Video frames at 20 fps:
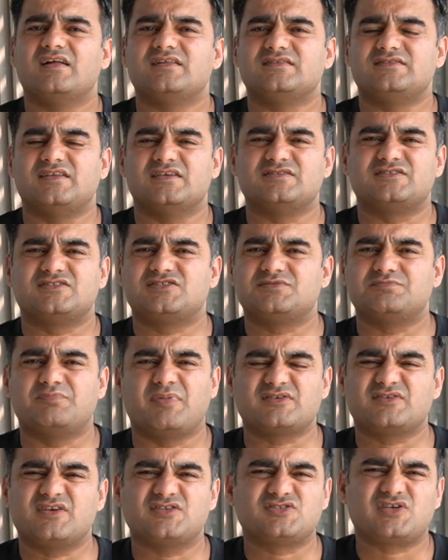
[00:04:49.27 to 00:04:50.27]
This
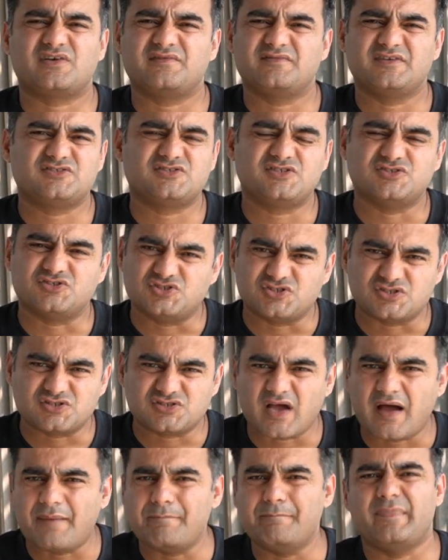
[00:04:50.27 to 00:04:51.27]
butler service is just
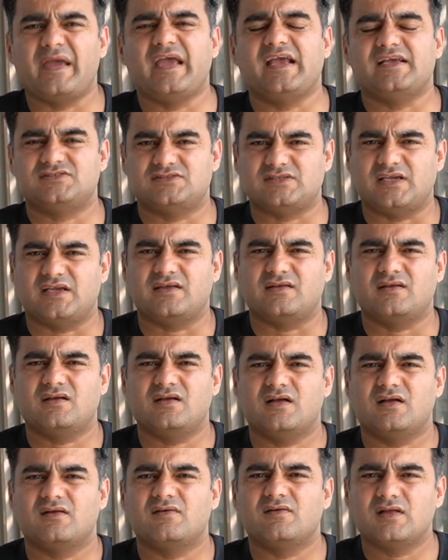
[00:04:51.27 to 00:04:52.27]
amazing
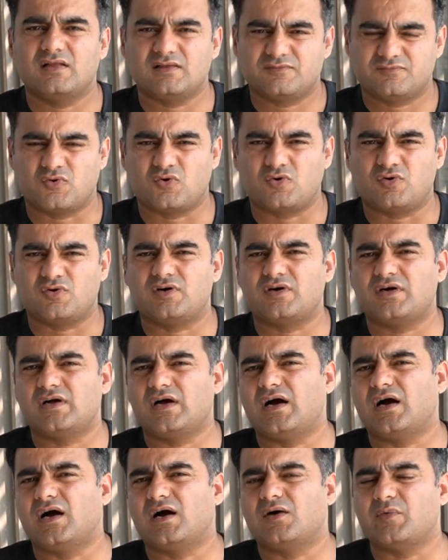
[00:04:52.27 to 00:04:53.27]
for
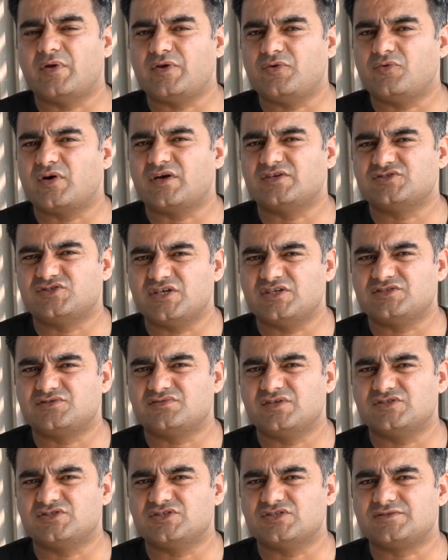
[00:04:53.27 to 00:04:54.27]
when you are in St.
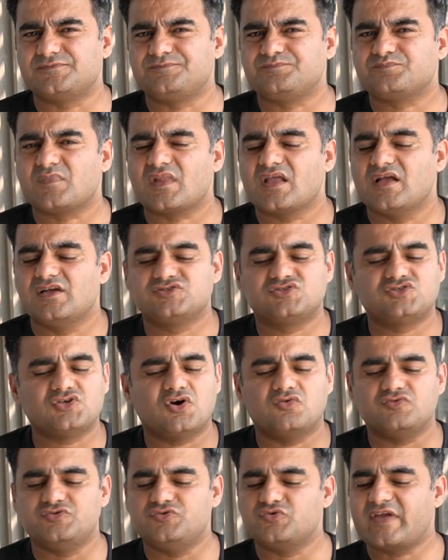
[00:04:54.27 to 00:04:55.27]
Regis.
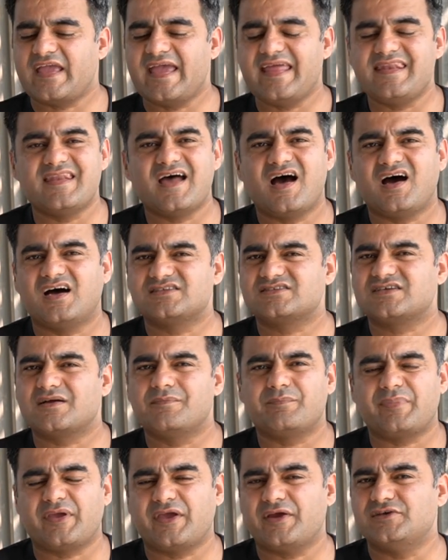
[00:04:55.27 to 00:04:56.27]
So you cannot
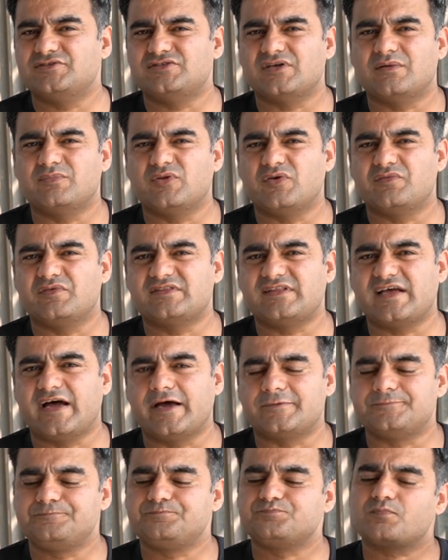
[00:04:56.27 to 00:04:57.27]
compare W with that.